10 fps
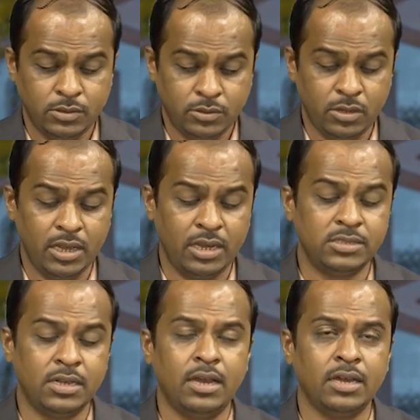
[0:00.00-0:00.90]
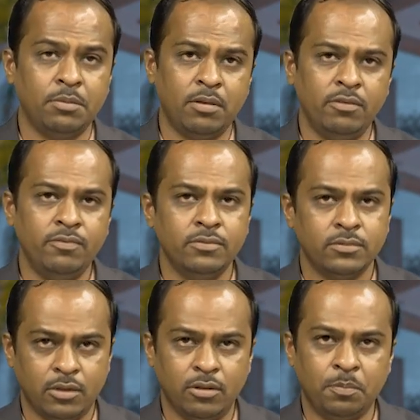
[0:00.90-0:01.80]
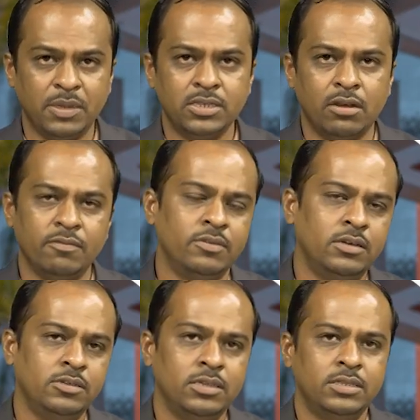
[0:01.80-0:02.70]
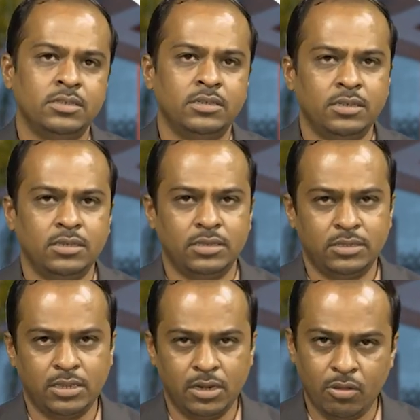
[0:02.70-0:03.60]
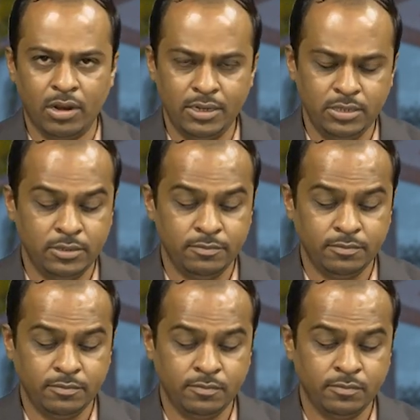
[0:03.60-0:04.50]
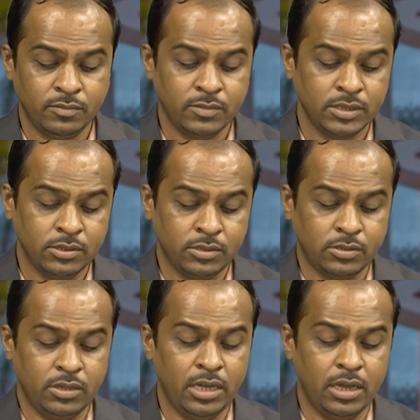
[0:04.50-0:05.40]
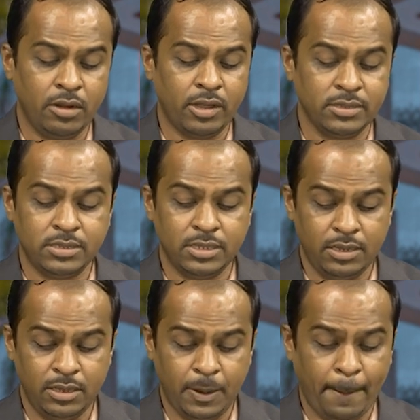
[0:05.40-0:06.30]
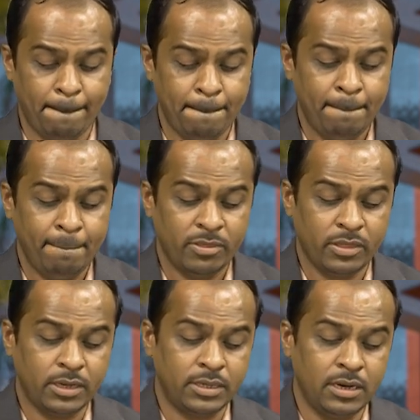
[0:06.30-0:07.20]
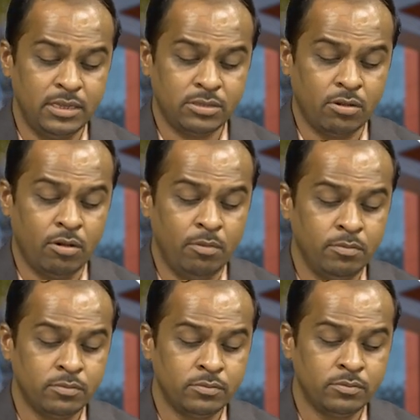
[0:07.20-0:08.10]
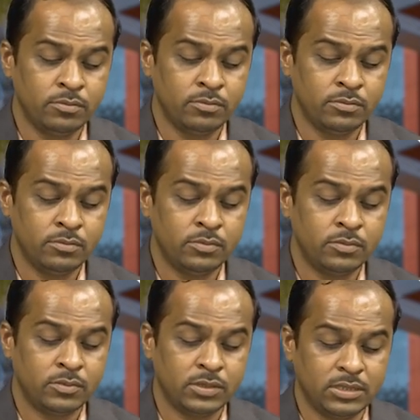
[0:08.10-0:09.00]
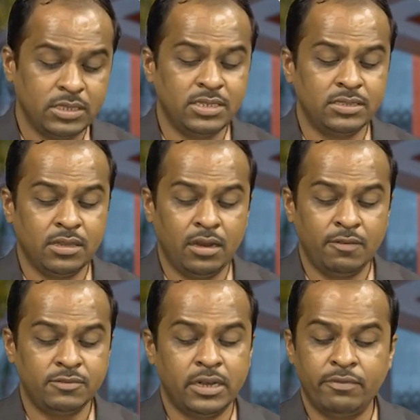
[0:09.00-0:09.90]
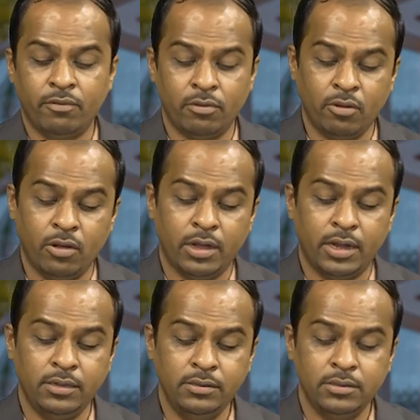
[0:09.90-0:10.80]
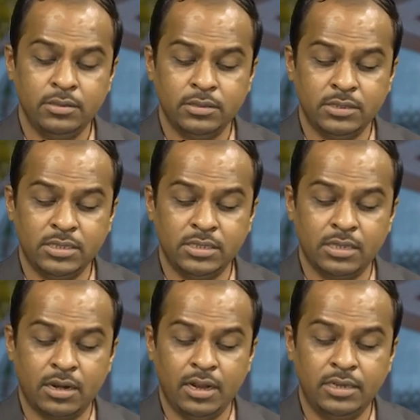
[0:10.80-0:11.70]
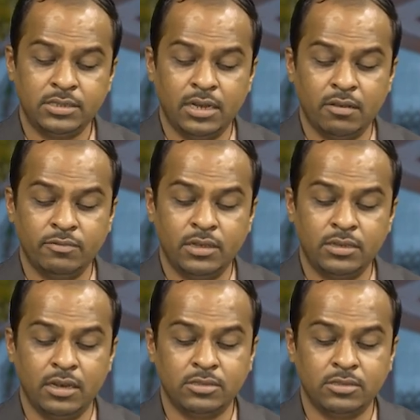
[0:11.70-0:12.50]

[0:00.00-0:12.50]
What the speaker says: So here is the diagram of or picture of the theodolite. So here you can see the telescope. This is the left side photo and this is the right side of the